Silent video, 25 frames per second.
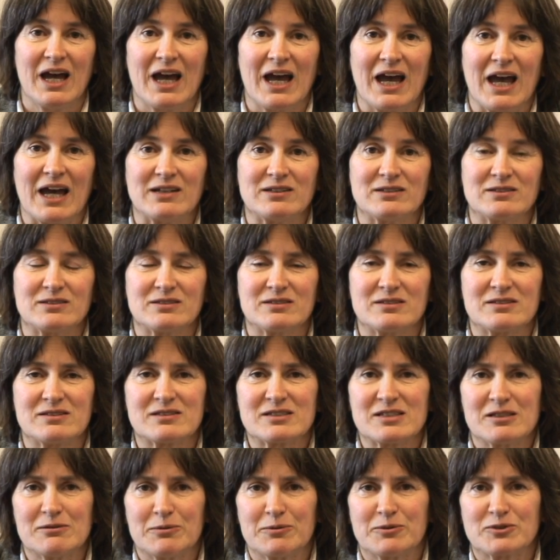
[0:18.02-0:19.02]
And
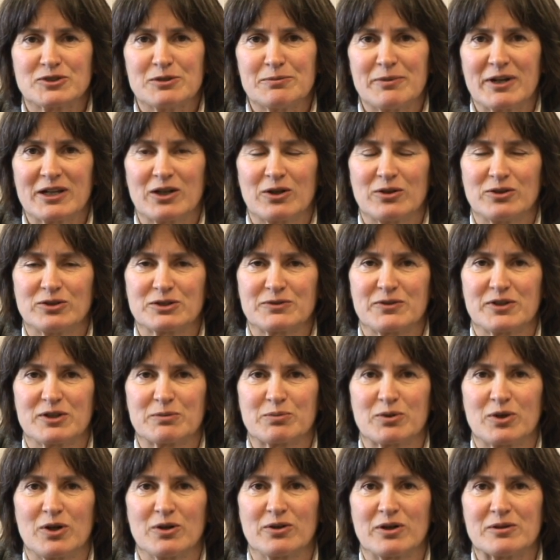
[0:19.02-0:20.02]
some, some of my goals for the
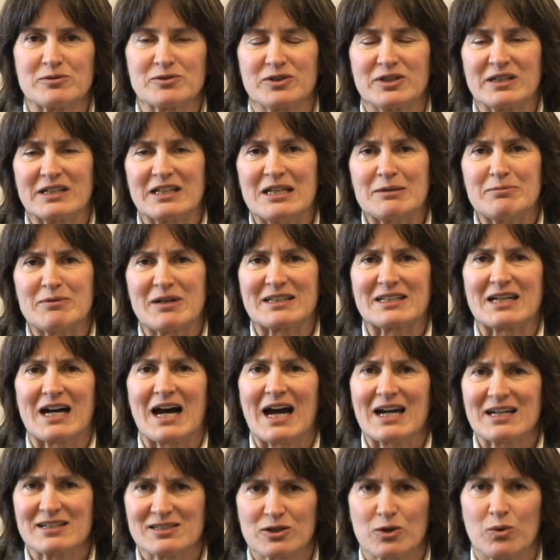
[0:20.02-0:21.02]
program, so they keep it at the
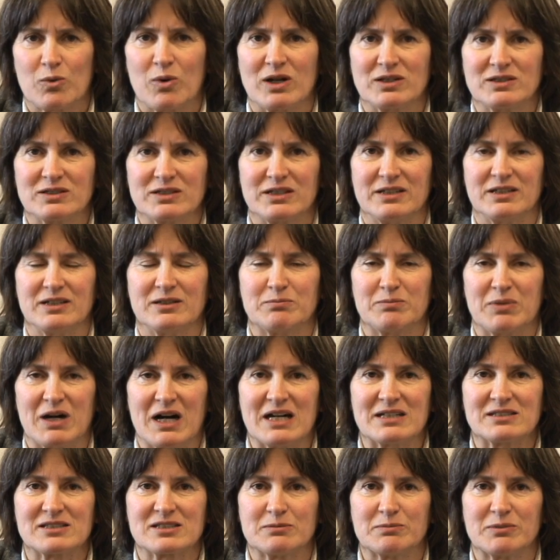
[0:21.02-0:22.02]
highest quality
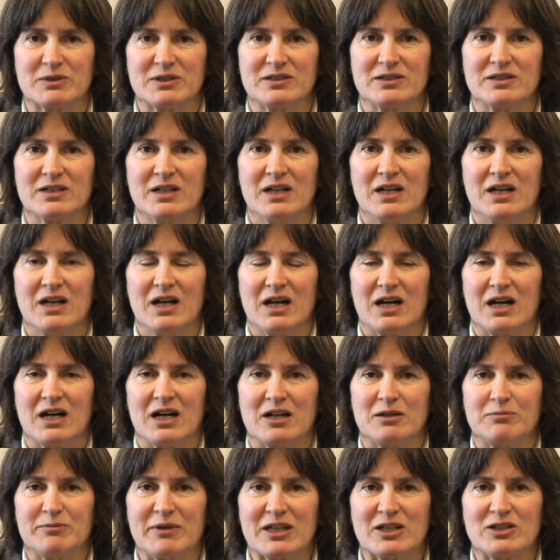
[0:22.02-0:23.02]
possible,
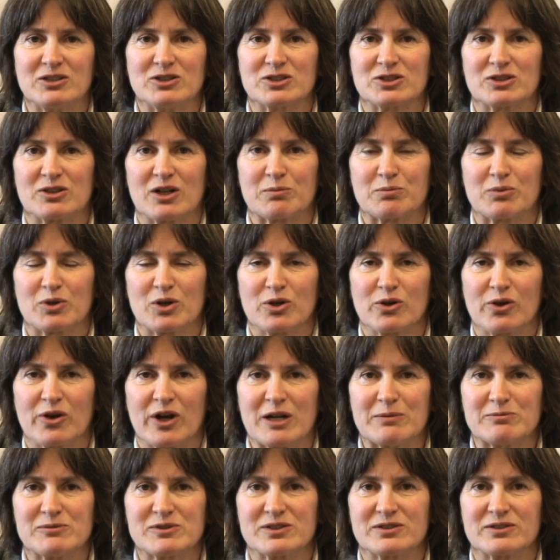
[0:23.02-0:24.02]
uh, making sure our
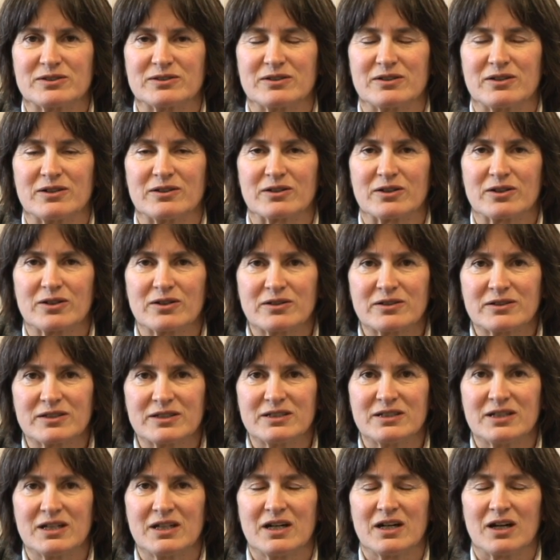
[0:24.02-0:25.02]
programs are, are,
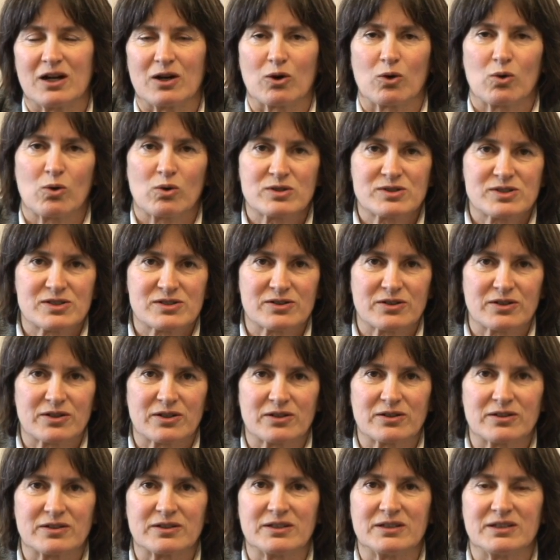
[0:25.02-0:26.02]
current, our courses are
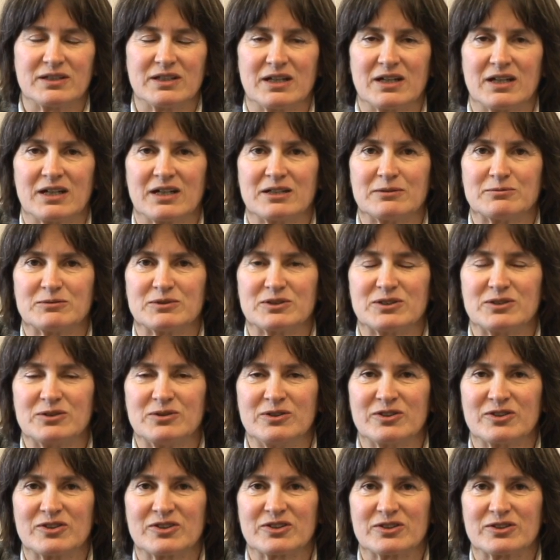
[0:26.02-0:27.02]
current, um,
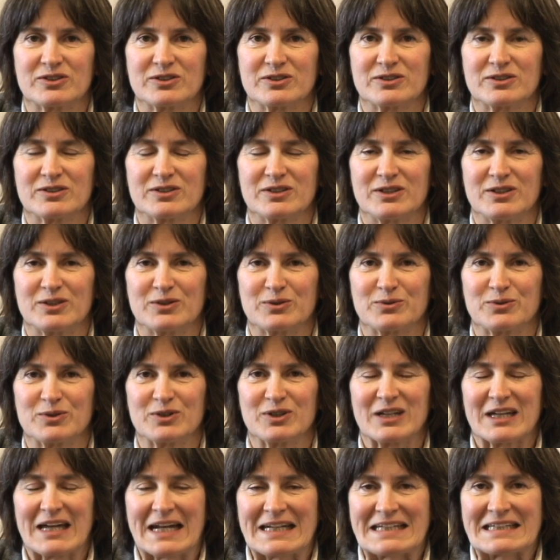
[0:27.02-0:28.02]
students are you know,
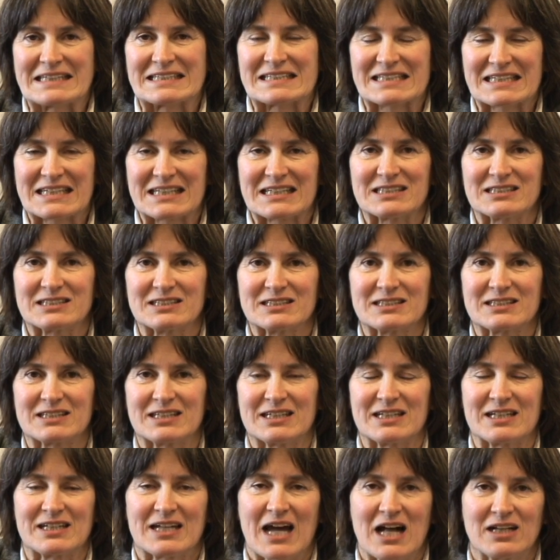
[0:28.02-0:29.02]
getting the skills
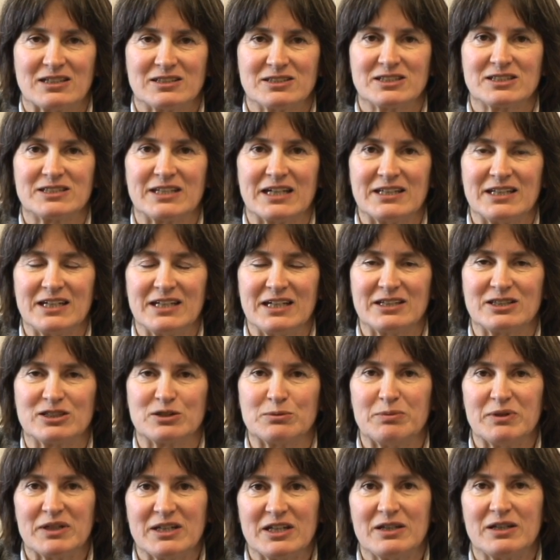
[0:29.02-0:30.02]
and the knowledge they need
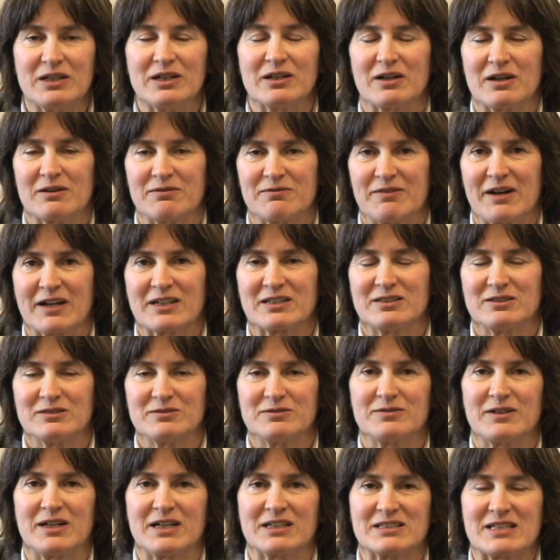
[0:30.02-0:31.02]
to be
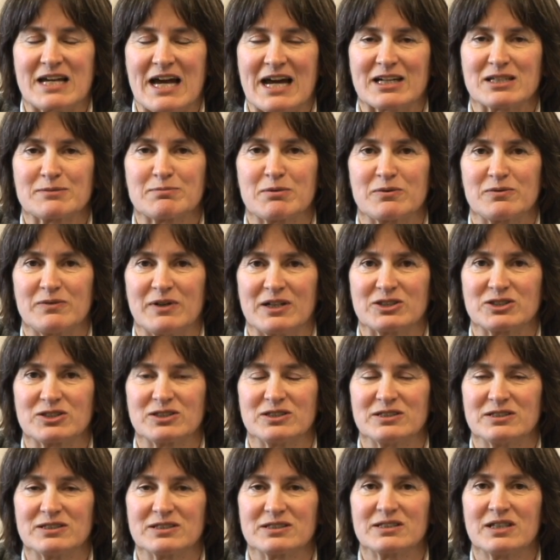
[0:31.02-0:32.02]
effective uh, tax
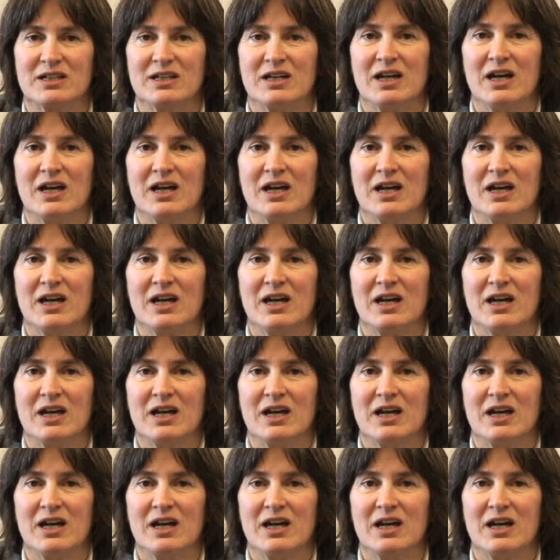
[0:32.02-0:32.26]
professionals.